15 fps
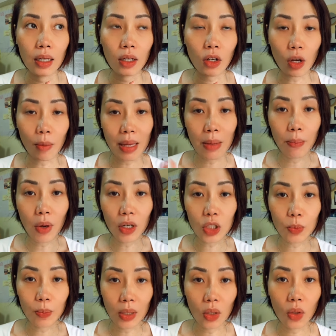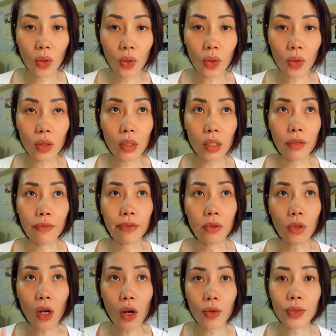comment box below. If you
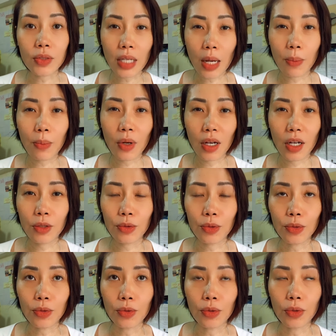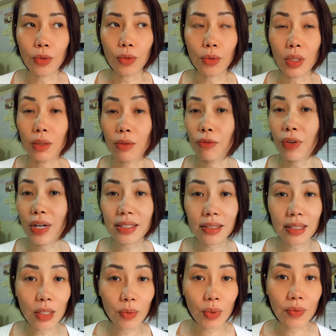know of someone who would
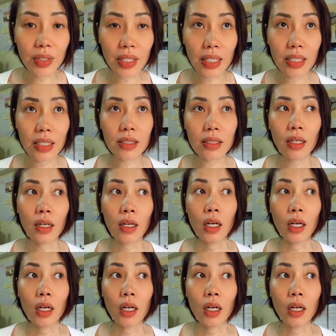resonate with this,